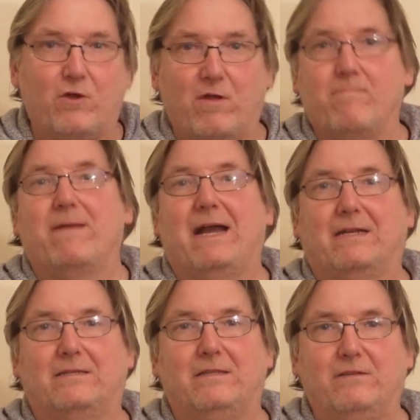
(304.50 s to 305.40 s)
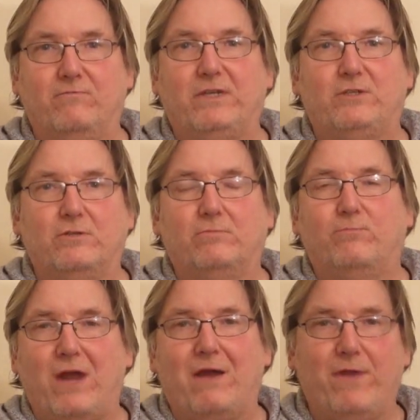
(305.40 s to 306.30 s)
going back to the original
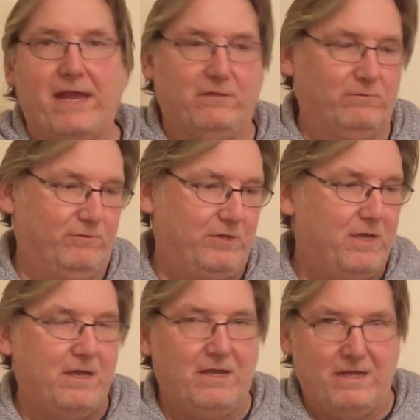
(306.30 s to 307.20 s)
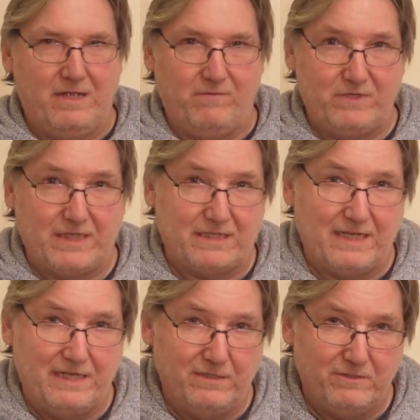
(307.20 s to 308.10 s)
brown ales of the
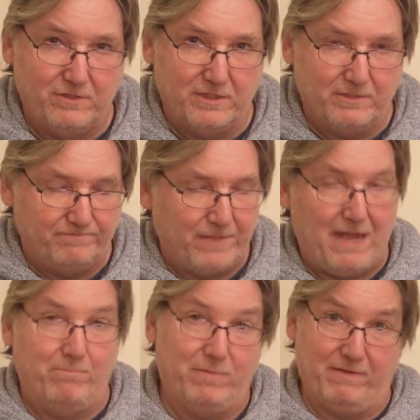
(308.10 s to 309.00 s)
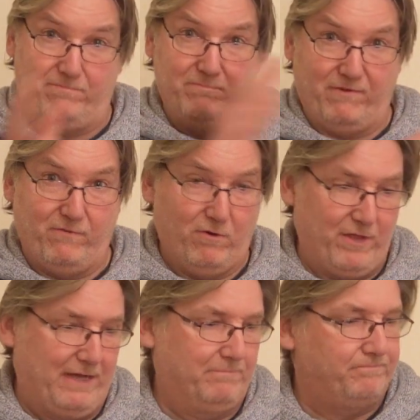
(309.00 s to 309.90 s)
1600s and before
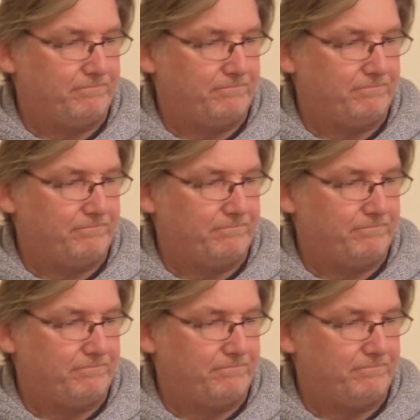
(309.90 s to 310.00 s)
that.